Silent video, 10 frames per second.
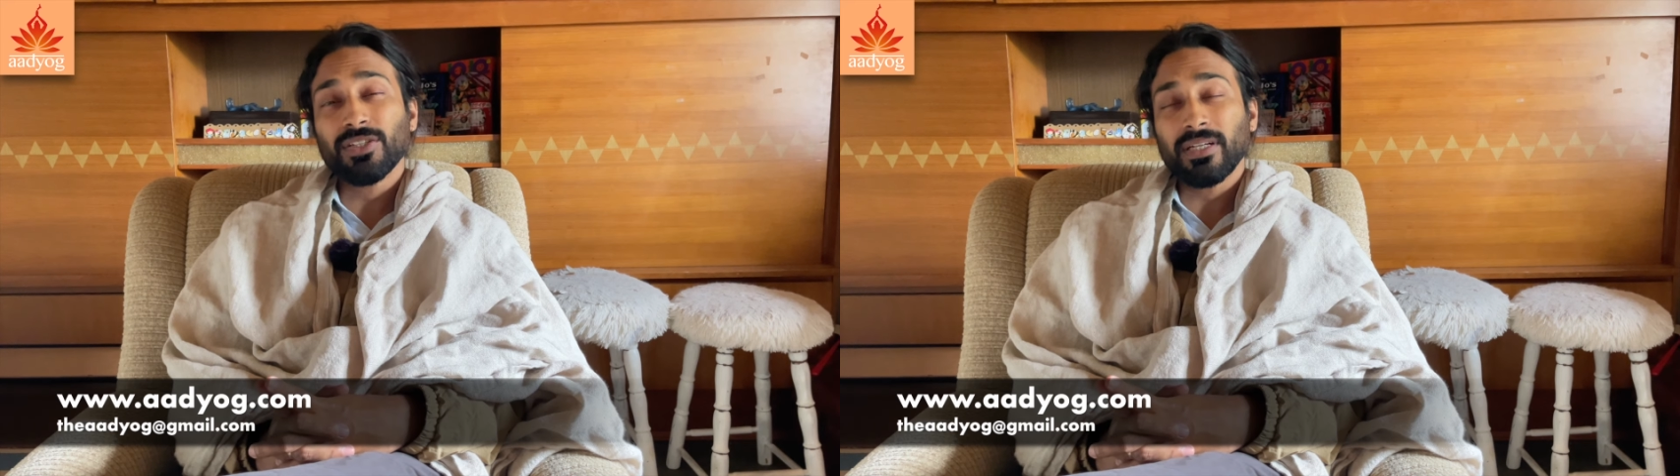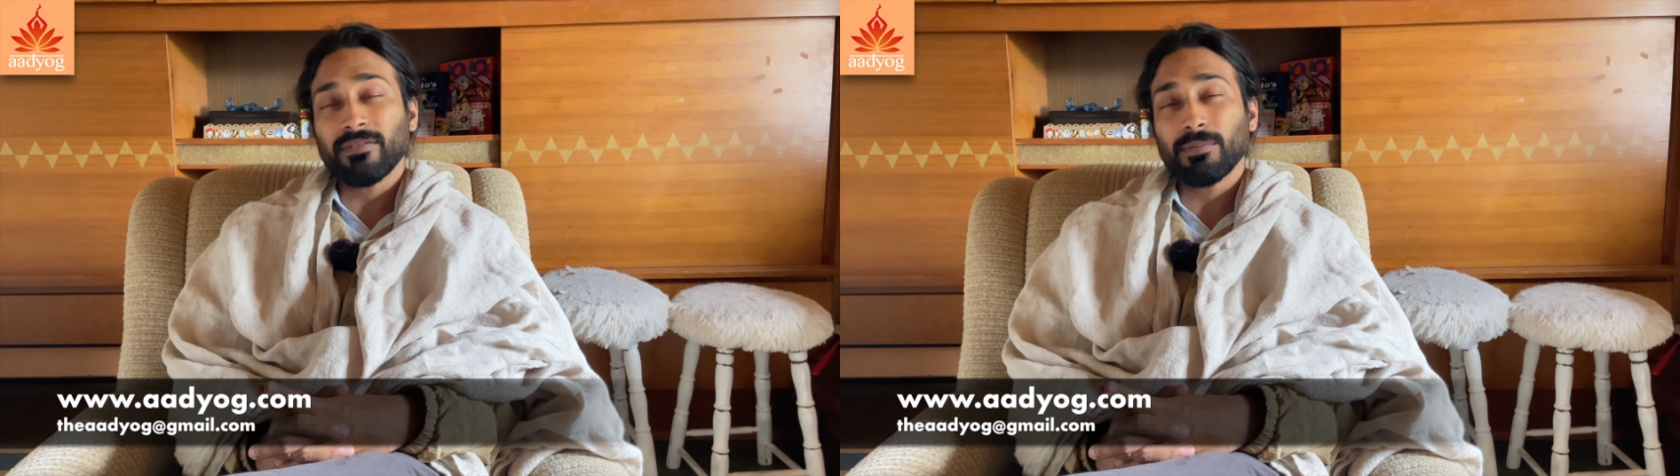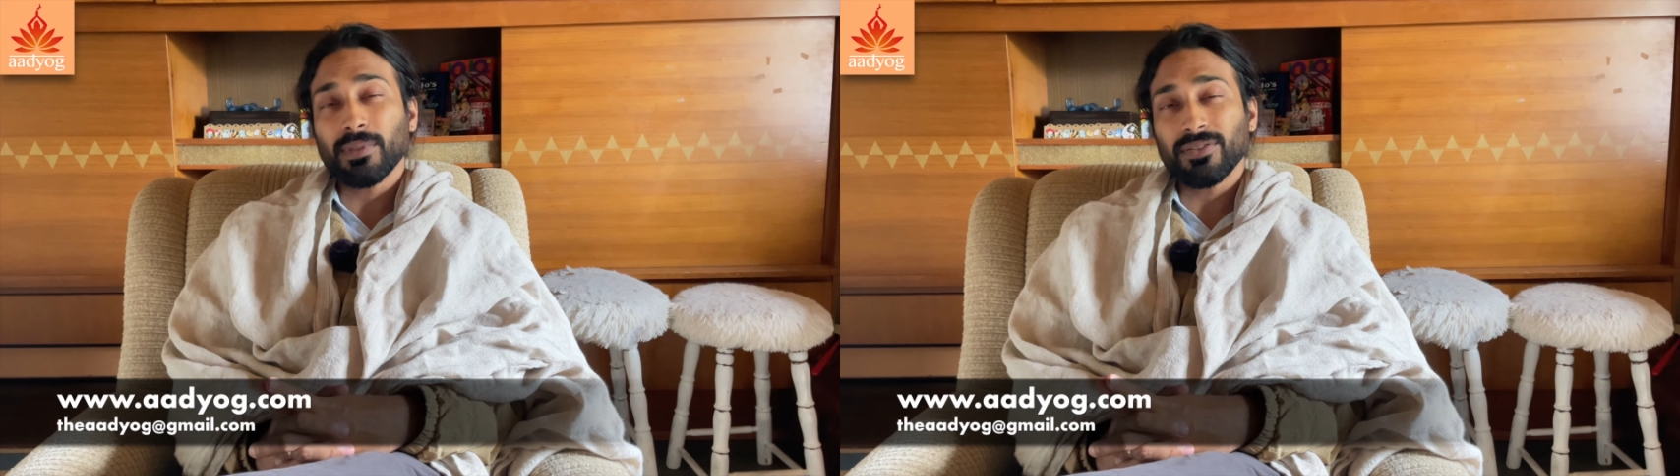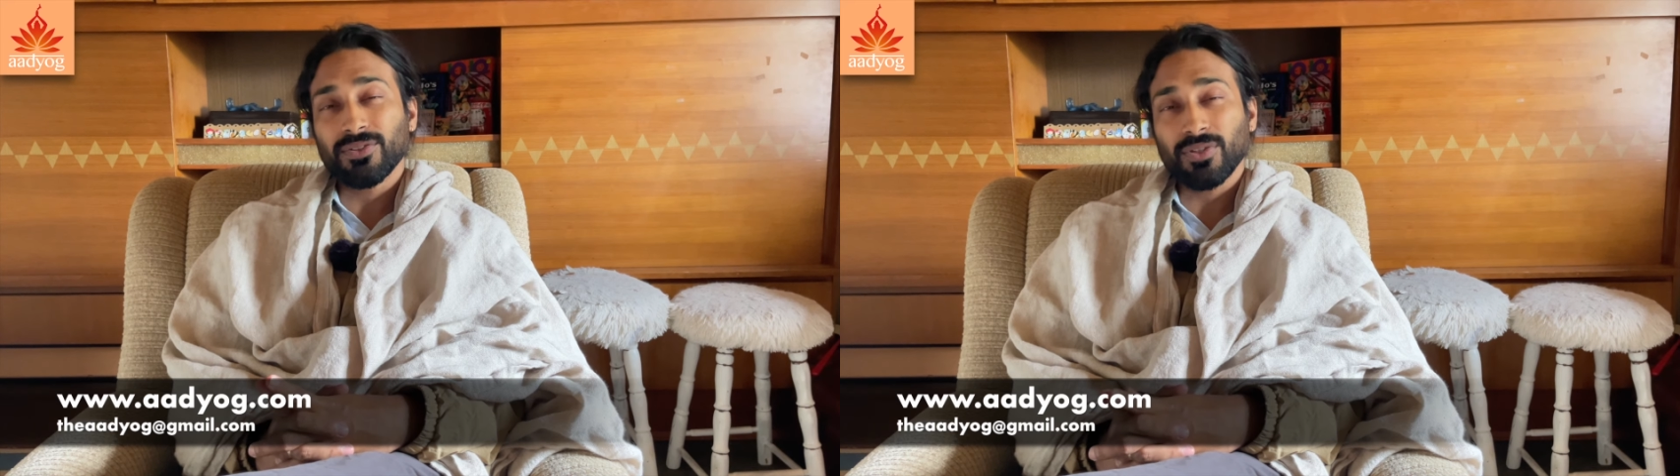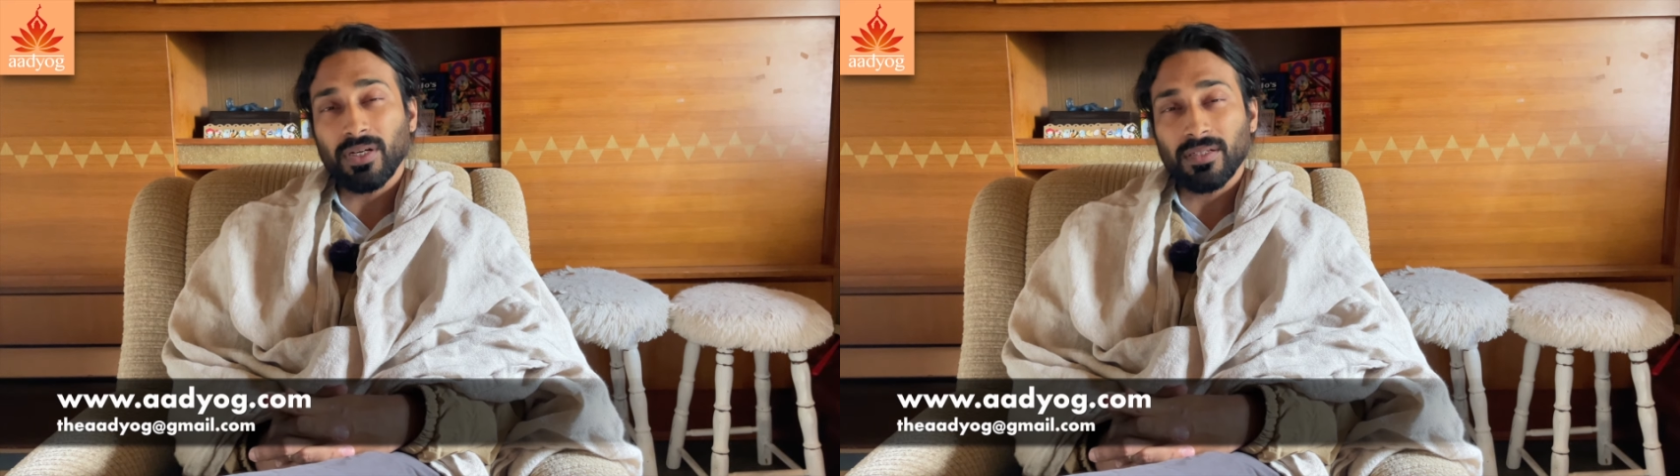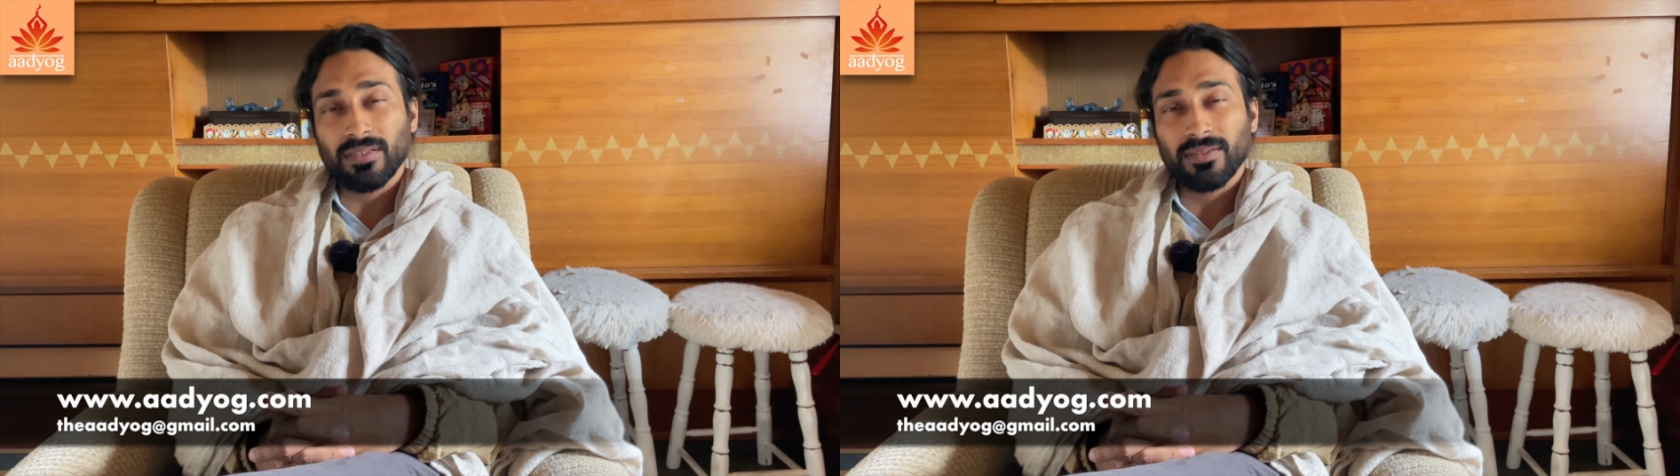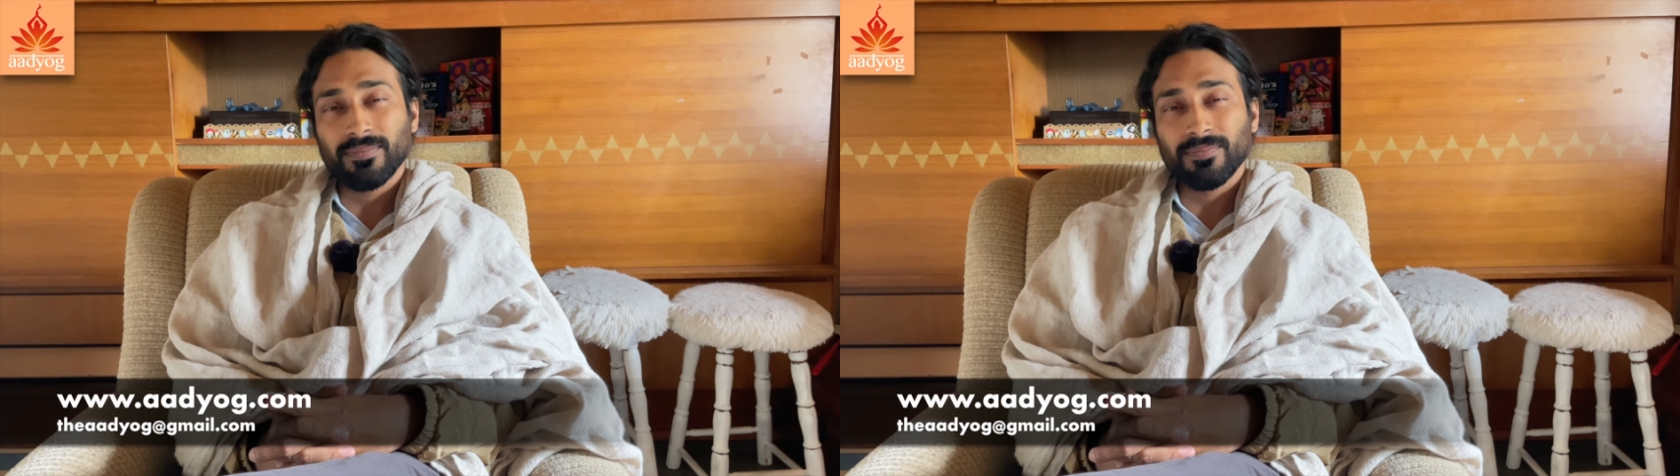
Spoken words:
and everybody's chart